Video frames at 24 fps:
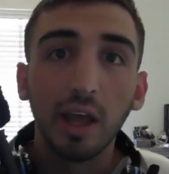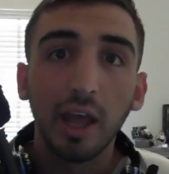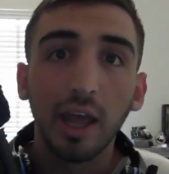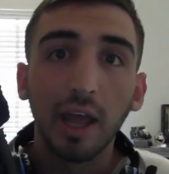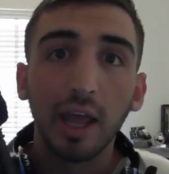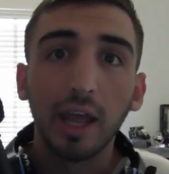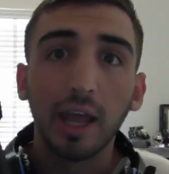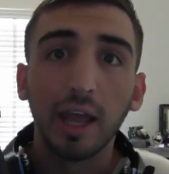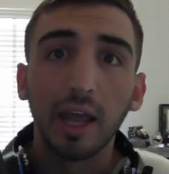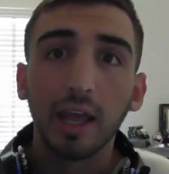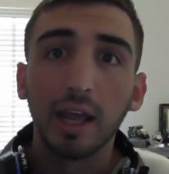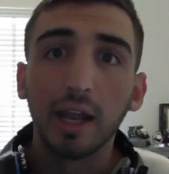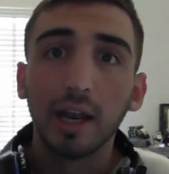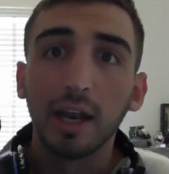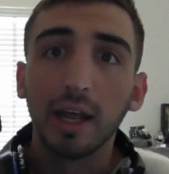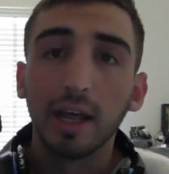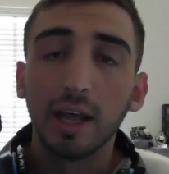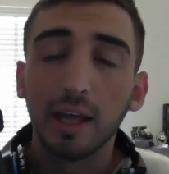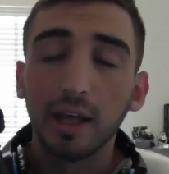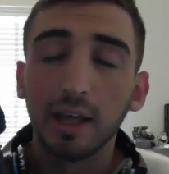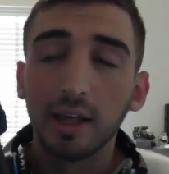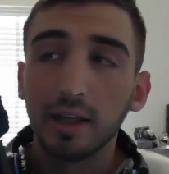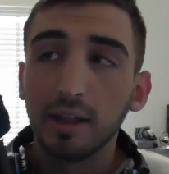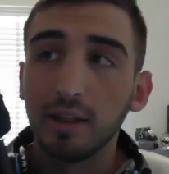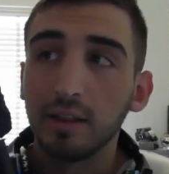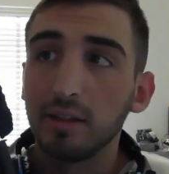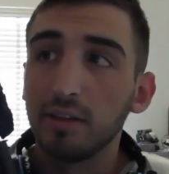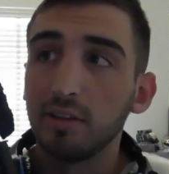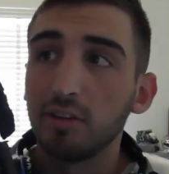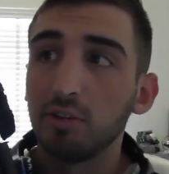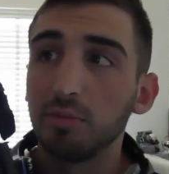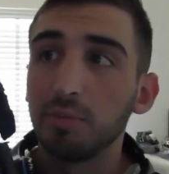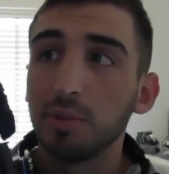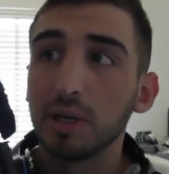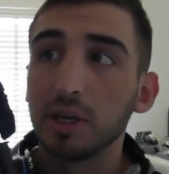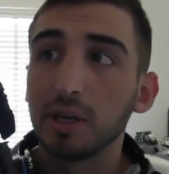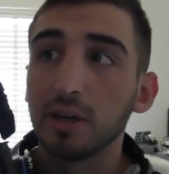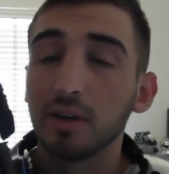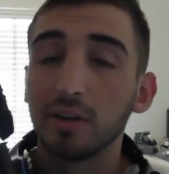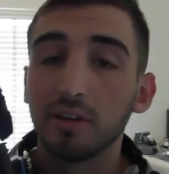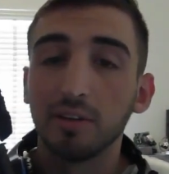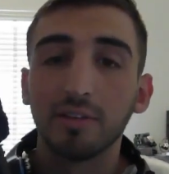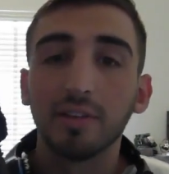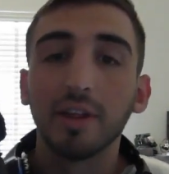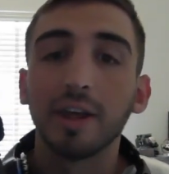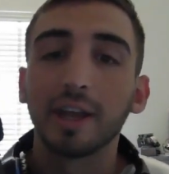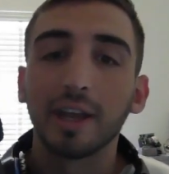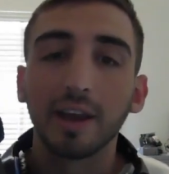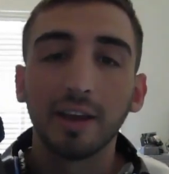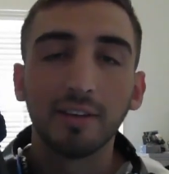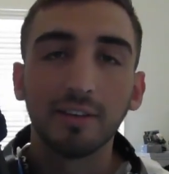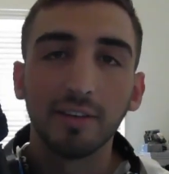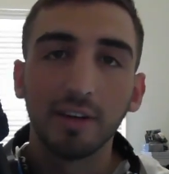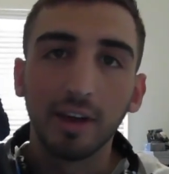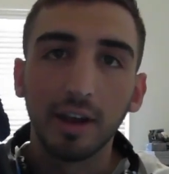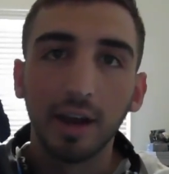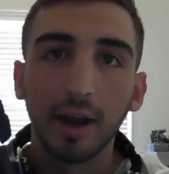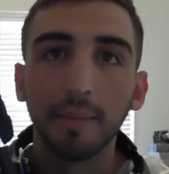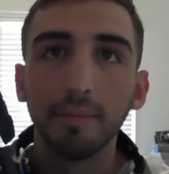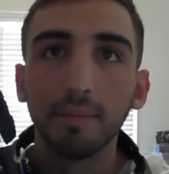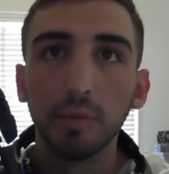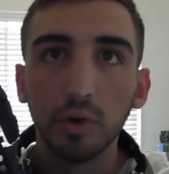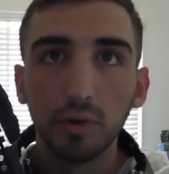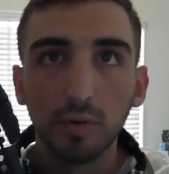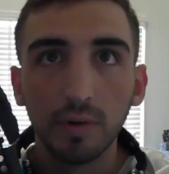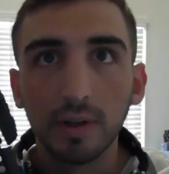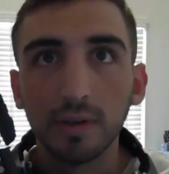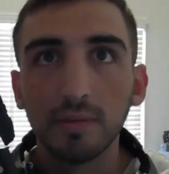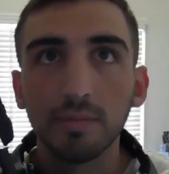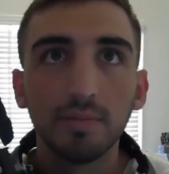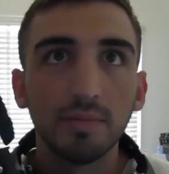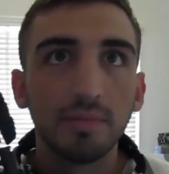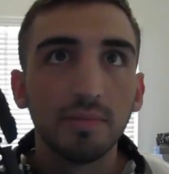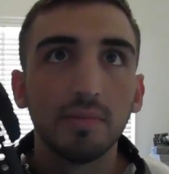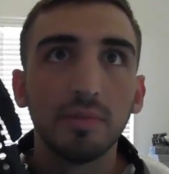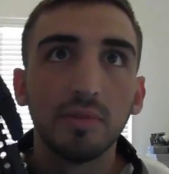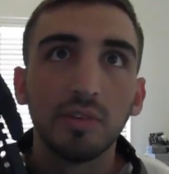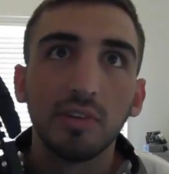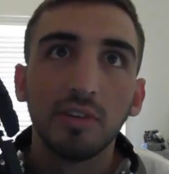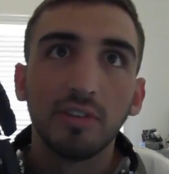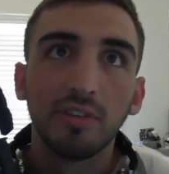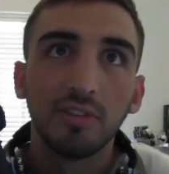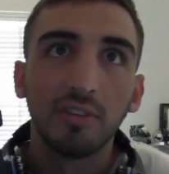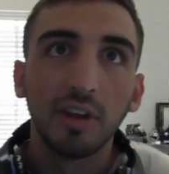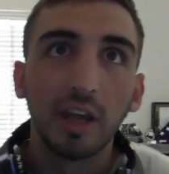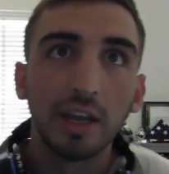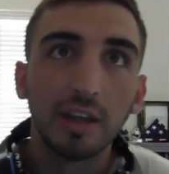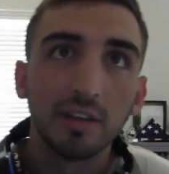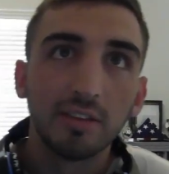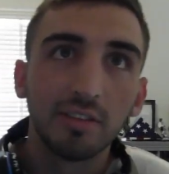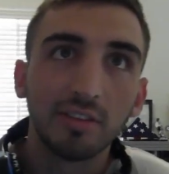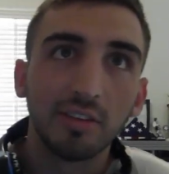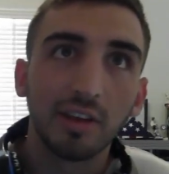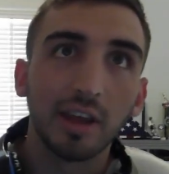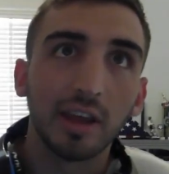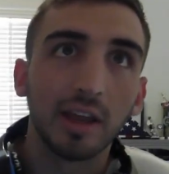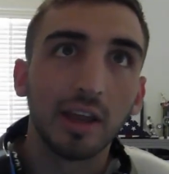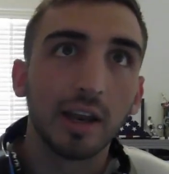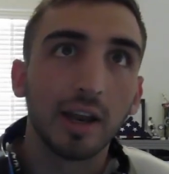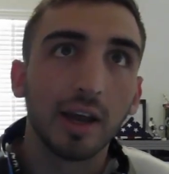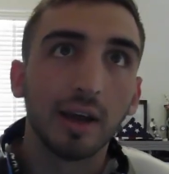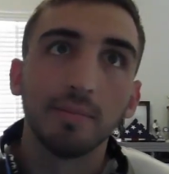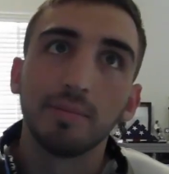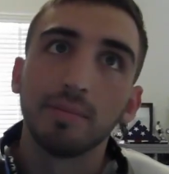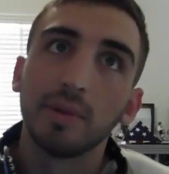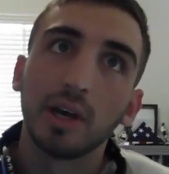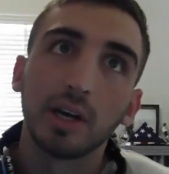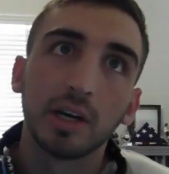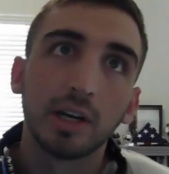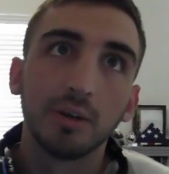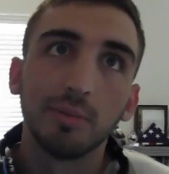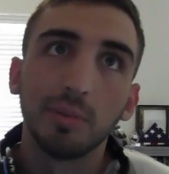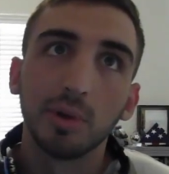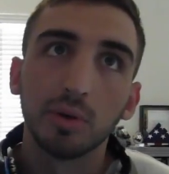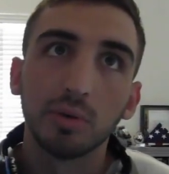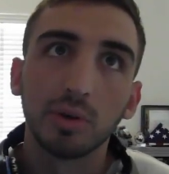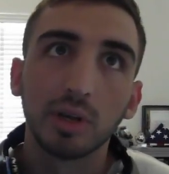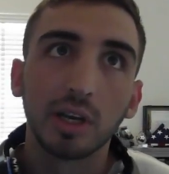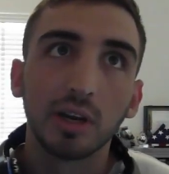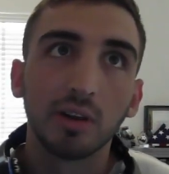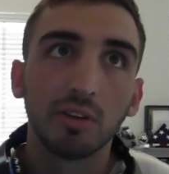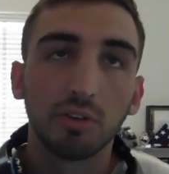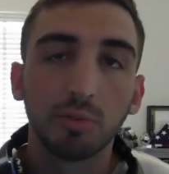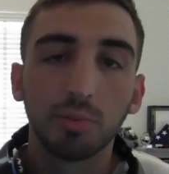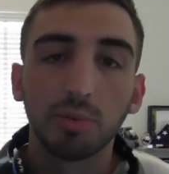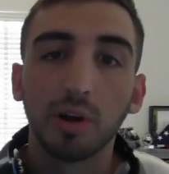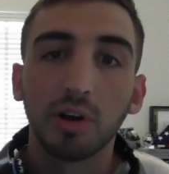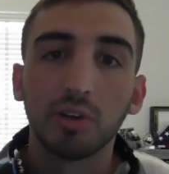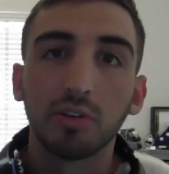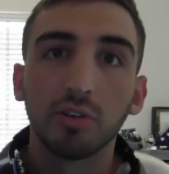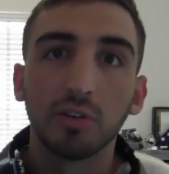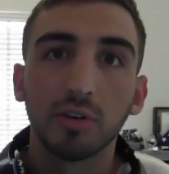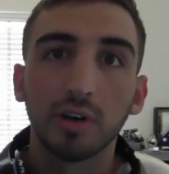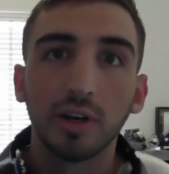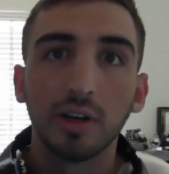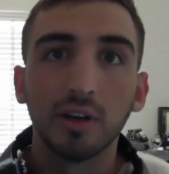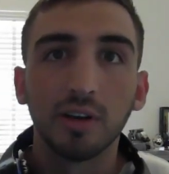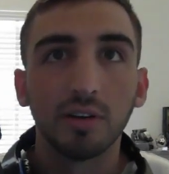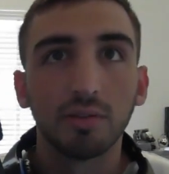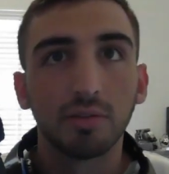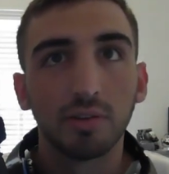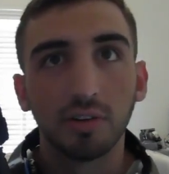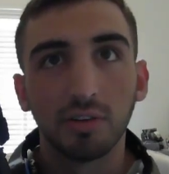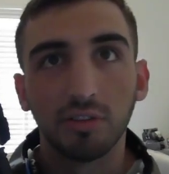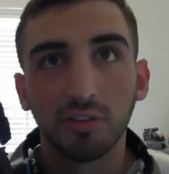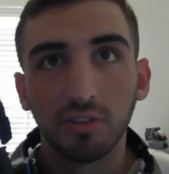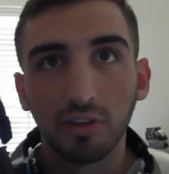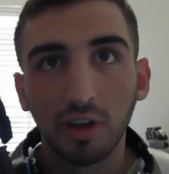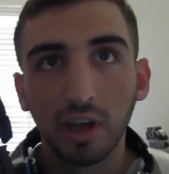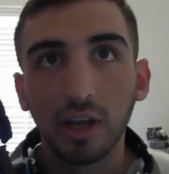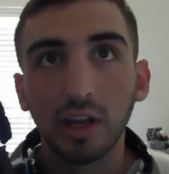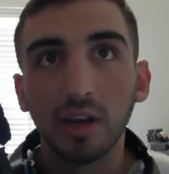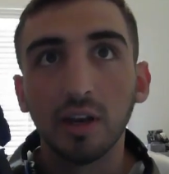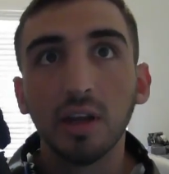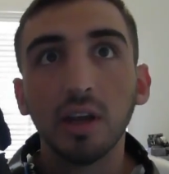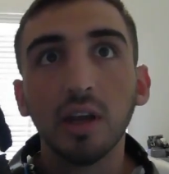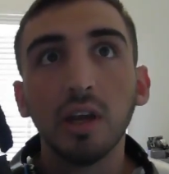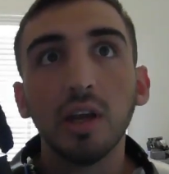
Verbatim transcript: And this is because, like I said, I'm moving states, and I'm not going to be able to get a suppressor in a different state